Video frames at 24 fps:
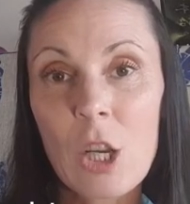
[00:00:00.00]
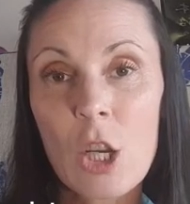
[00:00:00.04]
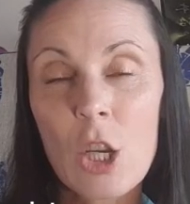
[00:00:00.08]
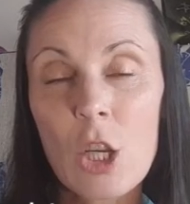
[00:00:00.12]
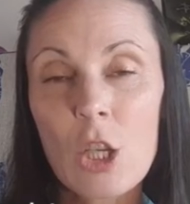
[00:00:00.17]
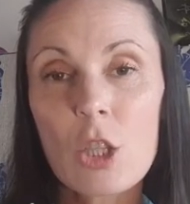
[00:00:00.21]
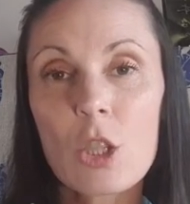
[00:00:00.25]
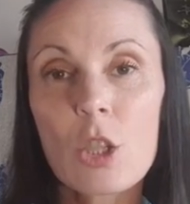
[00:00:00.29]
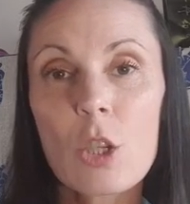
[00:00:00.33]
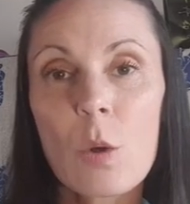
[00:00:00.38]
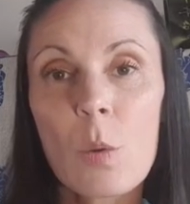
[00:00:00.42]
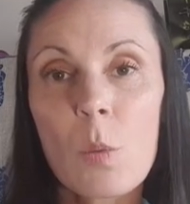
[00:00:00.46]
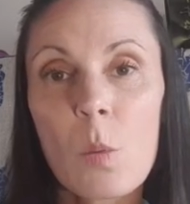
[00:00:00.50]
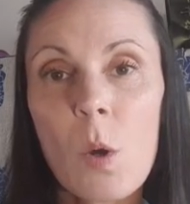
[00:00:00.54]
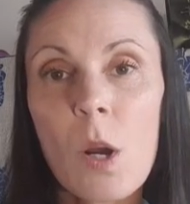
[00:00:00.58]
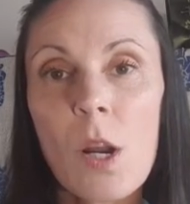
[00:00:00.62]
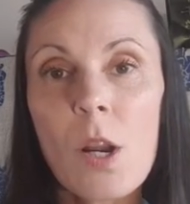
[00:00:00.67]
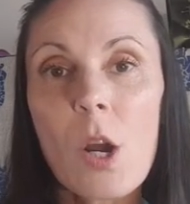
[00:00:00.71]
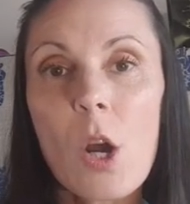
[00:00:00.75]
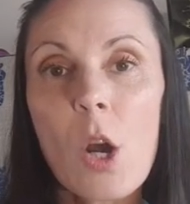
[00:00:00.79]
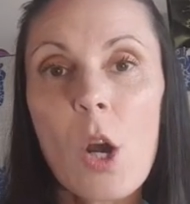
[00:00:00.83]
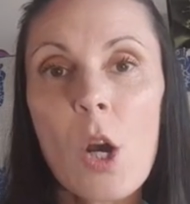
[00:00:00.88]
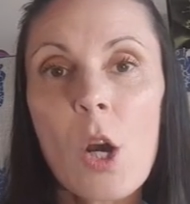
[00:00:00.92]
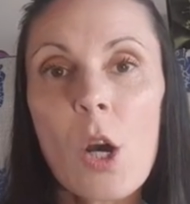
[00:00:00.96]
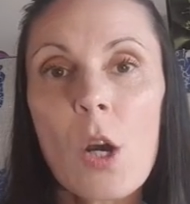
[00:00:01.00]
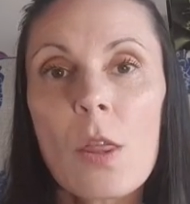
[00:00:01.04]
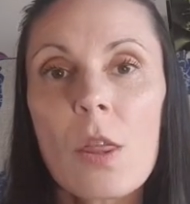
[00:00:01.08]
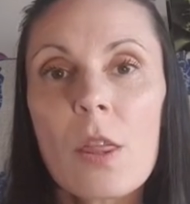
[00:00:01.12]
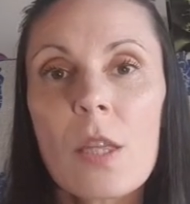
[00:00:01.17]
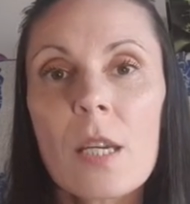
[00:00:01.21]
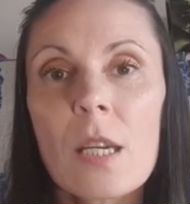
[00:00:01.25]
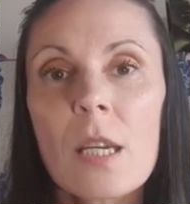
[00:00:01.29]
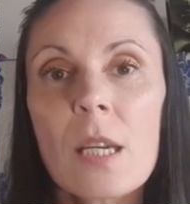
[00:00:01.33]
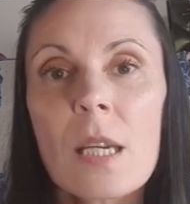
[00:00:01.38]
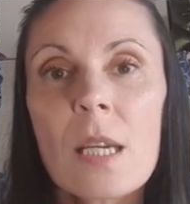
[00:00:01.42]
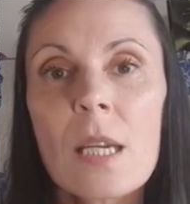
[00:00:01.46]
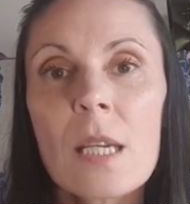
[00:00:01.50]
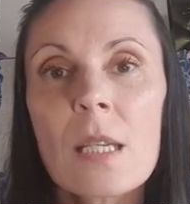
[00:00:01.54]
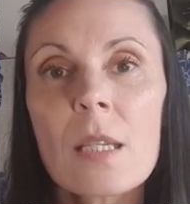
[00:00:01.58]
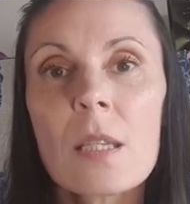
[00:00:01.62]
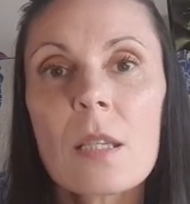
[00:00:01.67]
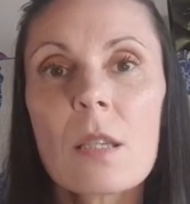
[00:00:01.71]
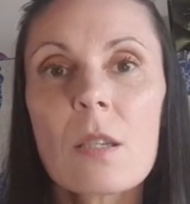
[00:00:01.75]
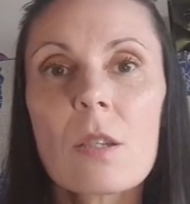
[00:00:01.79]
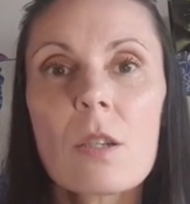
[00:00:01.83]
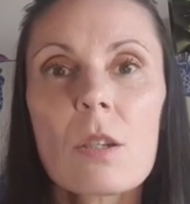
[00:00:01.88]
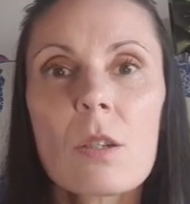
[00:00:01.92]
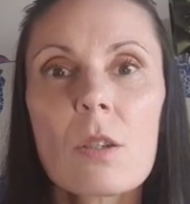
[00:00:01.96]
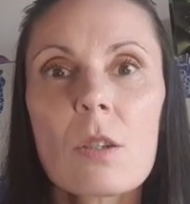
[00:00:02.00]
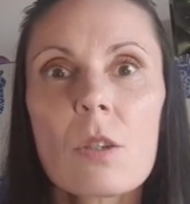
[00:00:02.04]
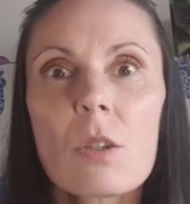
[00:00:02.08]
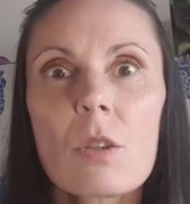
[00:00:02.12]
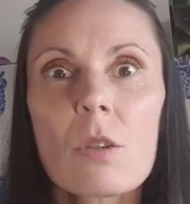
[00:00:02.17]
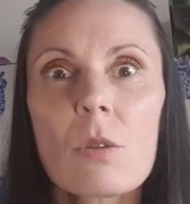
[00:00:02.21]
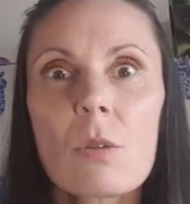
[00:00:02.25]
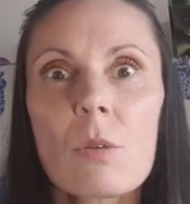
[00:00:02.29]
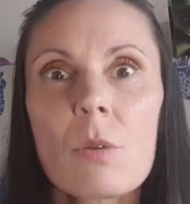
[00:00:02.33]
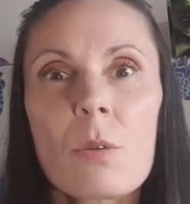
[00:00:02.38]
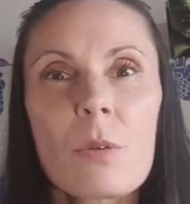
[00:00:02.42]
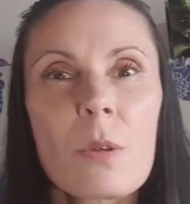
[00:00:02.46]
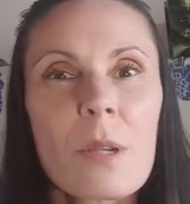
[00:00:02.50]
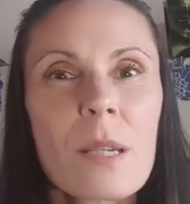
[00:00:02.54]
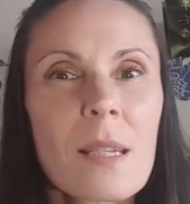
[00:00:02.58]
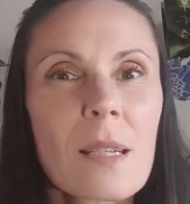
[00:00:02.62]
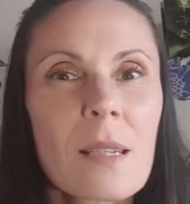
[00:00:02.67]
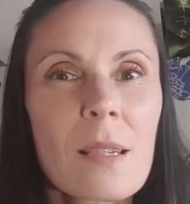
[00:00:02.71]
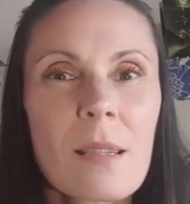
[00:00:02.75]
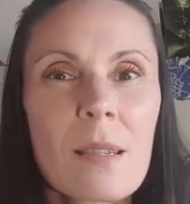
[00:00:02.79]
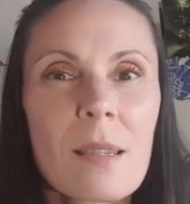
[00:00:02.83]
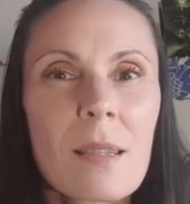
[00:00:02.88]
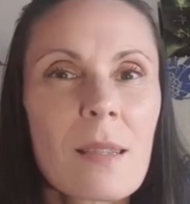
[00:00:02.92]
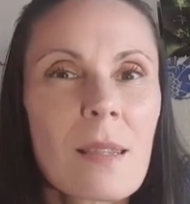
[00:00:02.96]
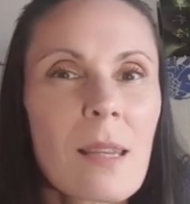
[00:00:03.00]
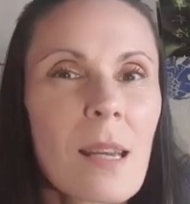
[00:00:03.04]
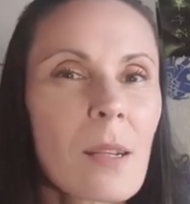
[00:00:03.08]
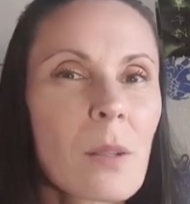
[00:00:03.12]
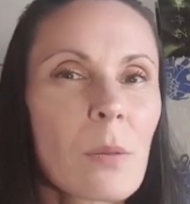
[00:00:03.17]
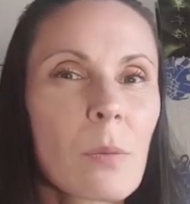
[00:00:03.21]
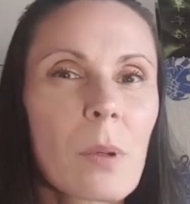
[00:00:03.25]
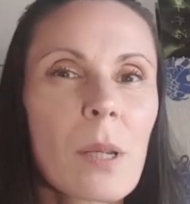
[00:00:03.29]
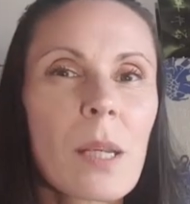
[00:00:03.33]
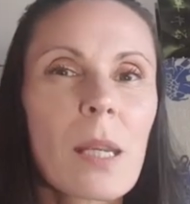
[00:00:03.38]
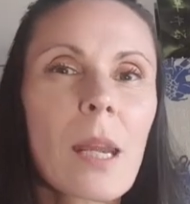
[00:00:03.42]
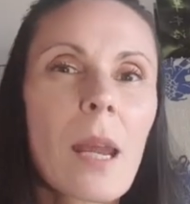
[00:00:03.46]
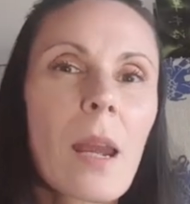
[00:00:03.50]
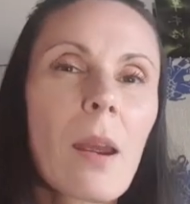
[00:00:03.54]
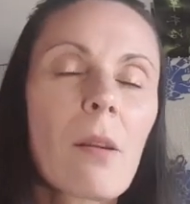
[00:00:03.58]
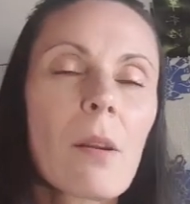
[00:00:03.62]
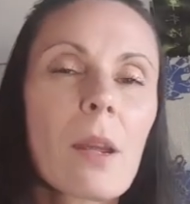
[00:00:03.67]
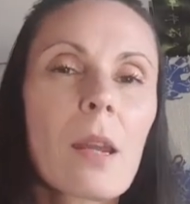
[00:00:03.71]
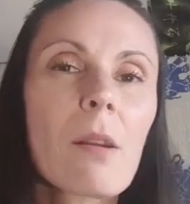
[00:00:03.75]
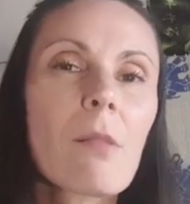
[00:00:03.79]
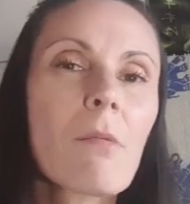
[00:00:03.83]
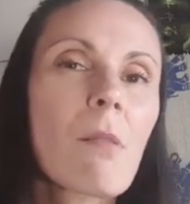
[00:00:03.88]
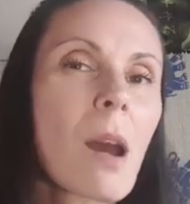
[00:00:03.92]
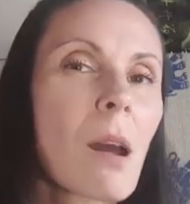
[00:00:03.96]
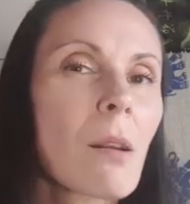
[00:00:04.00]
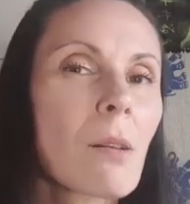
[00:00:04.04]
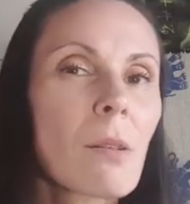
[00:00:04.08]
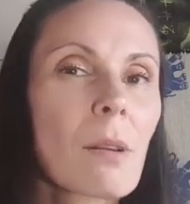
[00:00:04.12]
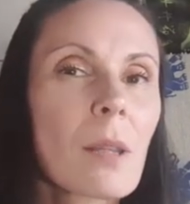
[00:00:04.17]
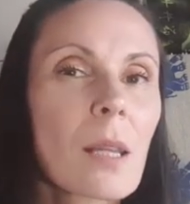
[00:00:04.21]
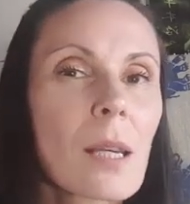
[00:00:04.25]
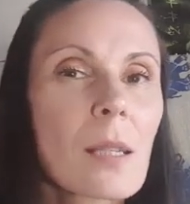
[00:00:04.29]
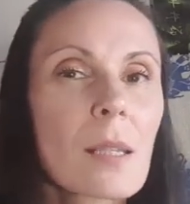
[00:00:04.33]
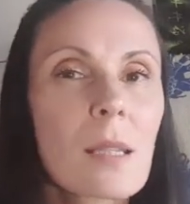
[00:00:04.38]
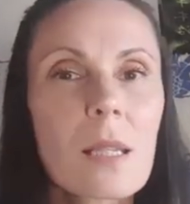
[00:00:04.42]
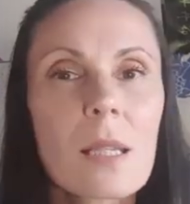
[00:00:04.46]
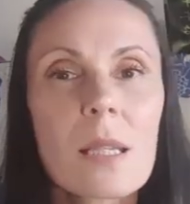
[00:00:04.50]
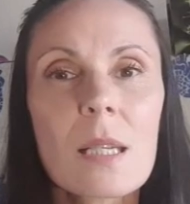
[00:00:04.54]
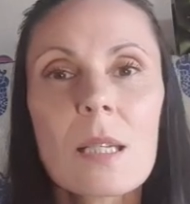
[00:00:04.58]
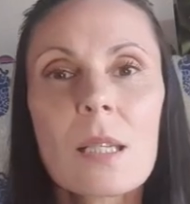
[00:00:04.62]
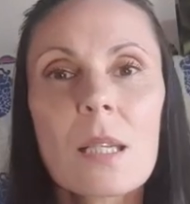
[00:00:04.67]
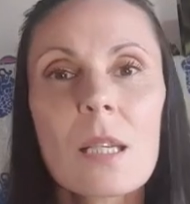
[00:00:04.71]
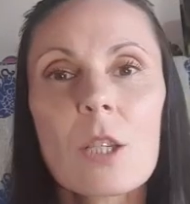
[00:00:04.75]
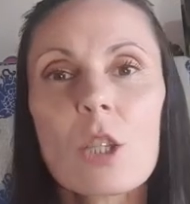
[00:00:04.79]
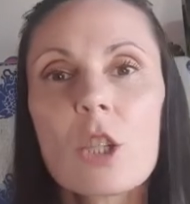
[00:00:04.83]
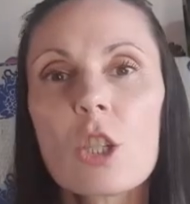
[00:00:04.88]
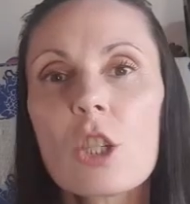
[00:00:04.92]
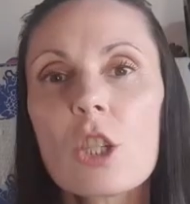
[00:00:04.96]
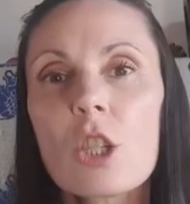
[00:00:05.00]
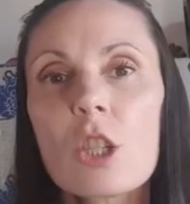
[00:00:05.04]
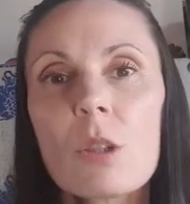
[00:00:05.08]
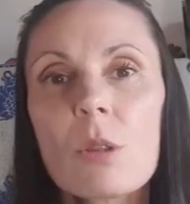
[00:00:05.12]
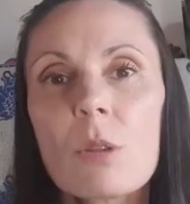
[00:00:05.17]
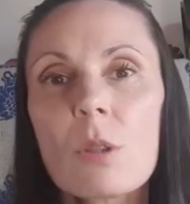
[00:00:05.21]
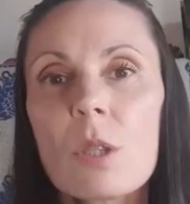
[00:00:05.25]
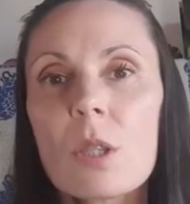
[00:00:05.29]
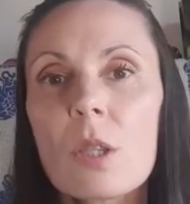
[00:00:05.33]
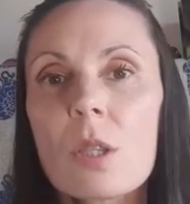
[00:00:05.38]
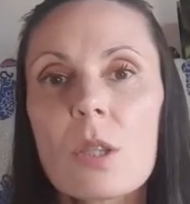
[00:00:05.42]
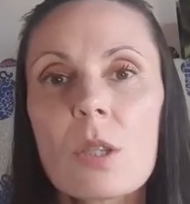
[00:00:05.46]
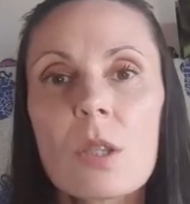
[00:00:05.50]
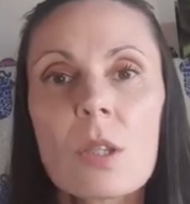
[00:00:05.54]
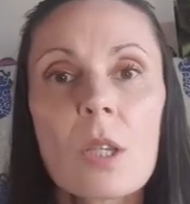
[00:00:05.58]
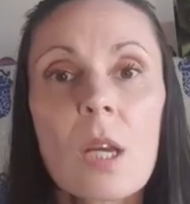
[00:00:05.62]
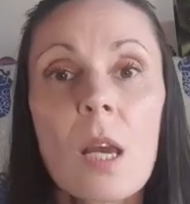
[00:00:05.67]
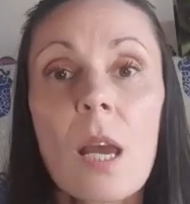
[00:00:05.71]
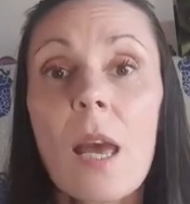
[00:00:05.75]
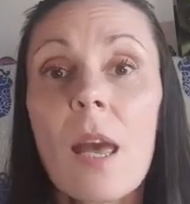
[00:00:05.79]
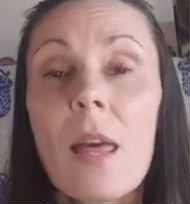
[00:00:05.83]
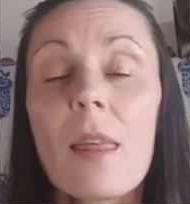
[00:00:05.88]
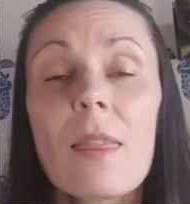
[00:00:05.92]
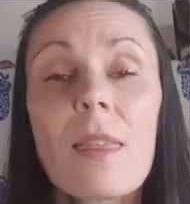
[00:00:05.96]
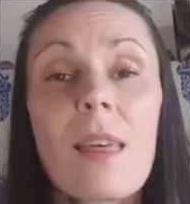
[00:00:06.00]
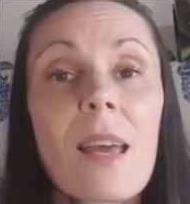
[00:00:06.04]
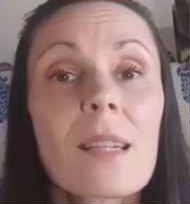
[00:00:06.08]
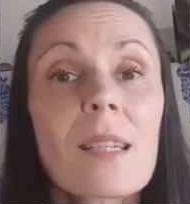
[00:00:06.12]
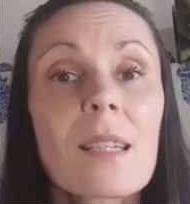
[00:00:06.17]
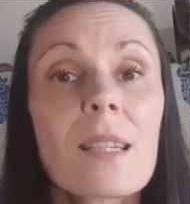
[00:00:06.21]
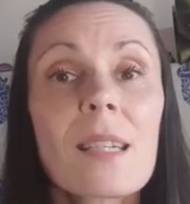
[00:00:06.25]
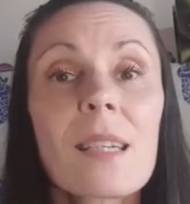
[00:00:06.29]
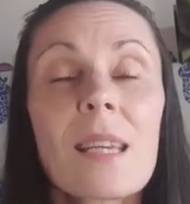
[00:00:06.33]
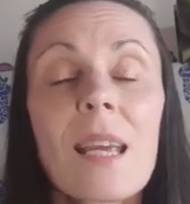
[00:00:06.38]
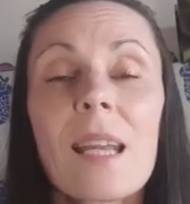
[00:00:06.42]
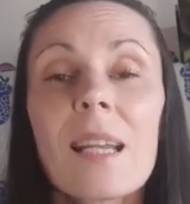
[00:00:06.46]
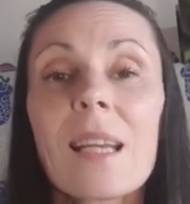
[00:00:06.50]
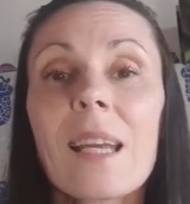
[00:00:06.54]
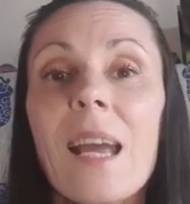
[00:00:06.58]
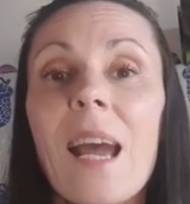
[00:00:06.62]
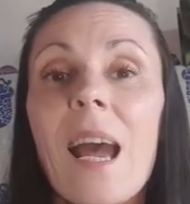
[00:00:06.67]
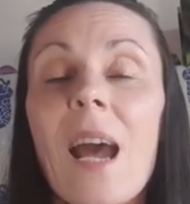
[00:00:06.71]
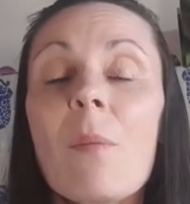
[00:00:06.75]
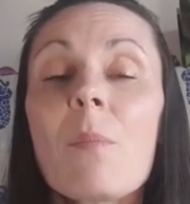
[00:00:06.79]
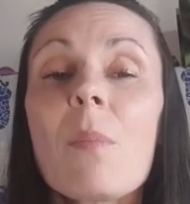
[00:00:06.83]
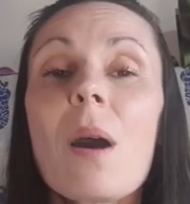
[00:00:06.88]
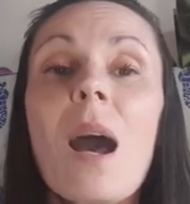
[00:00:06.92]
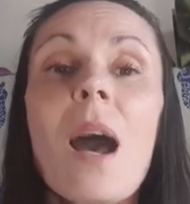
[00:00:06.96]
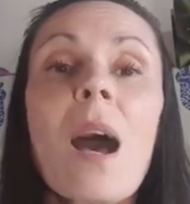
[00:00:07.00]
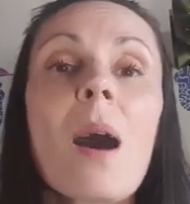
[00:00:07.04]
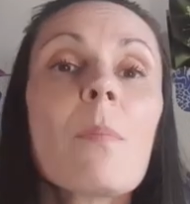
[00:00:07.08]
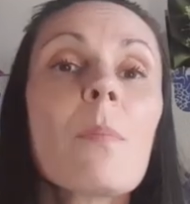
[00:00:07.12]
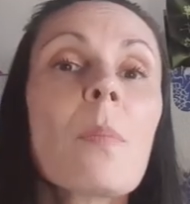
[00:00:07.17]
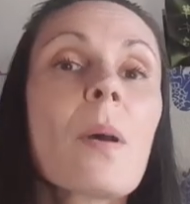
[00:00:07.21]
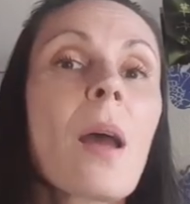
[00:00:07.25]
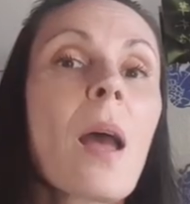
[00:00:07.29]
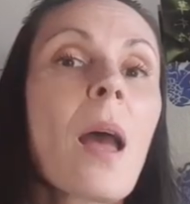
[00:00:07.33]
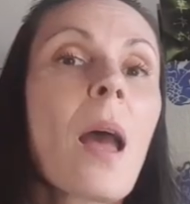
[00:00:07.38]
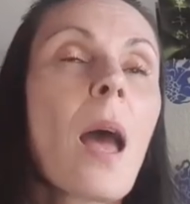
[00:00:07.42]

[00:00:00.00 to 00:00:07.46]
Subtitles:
So what are these stories that we carry around with us, these excuses that can come up,